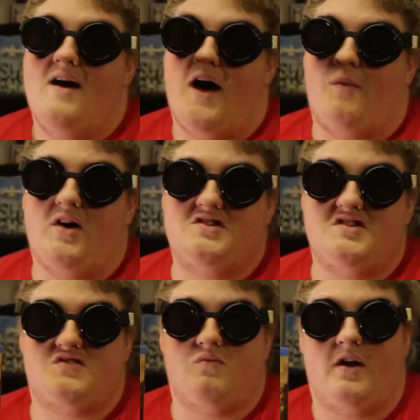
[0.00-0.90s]
I watched
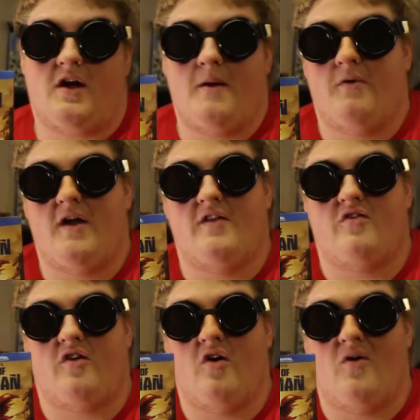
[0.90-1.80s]
this one a couple nights
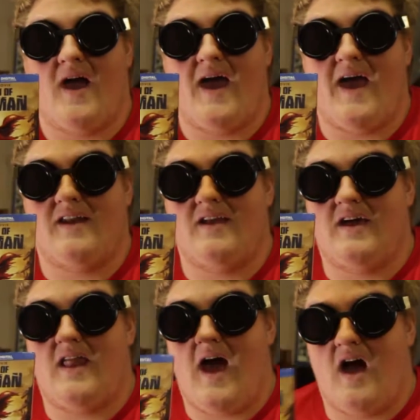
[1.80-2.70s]
ago, and
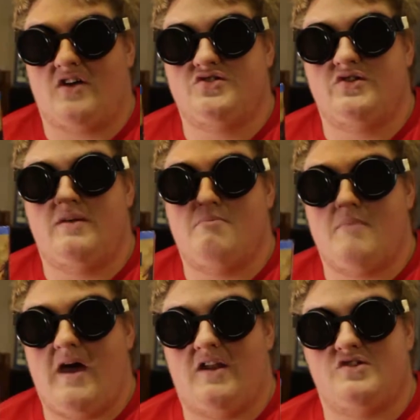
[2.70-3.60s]
it actually
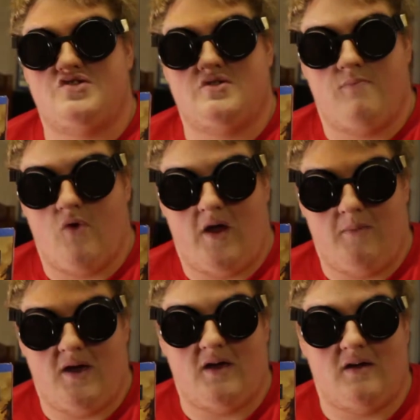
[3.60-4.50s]
managed to bring
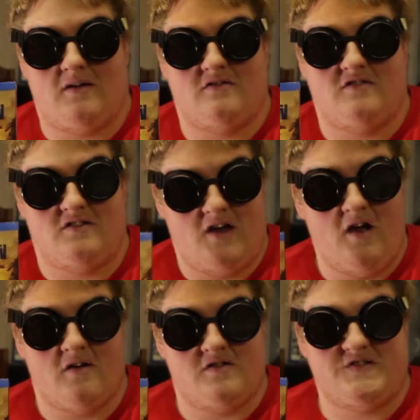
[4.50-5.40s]
me to
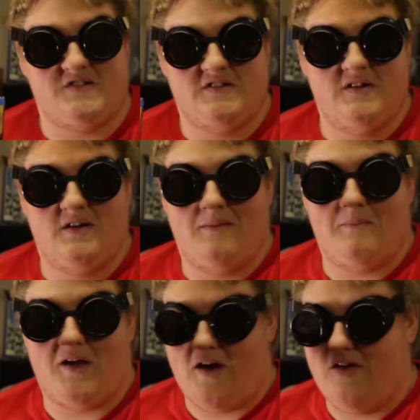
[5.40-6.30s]
tears
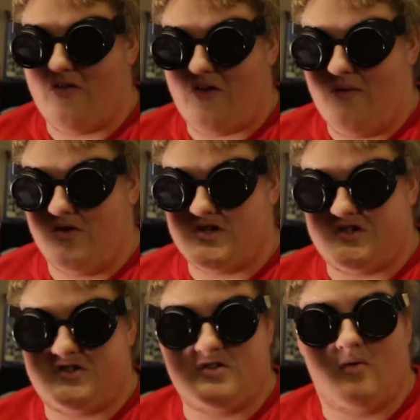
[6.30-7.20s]
because it was
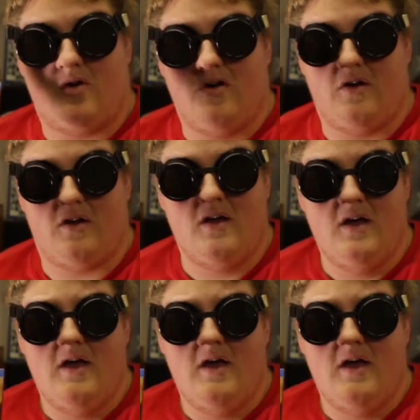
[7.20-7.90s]
just so good.